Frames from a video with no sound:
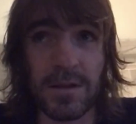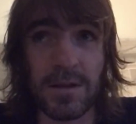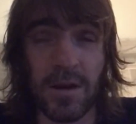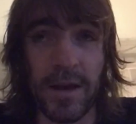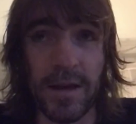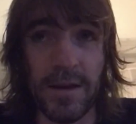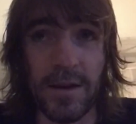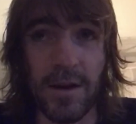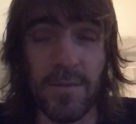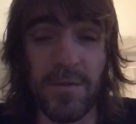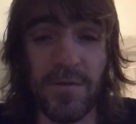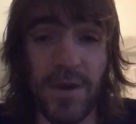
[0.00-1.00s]
I ended
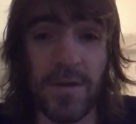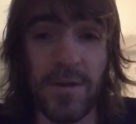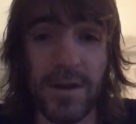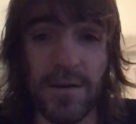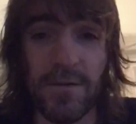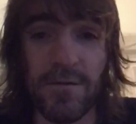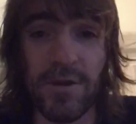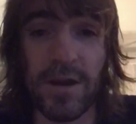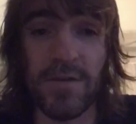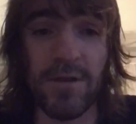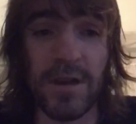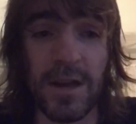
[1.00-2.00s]
up phoning a
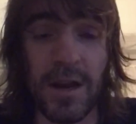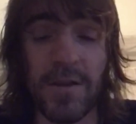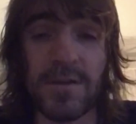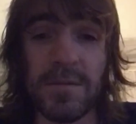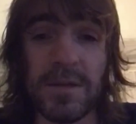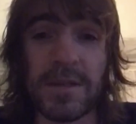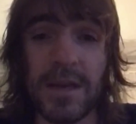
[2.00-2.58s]
friend really close to me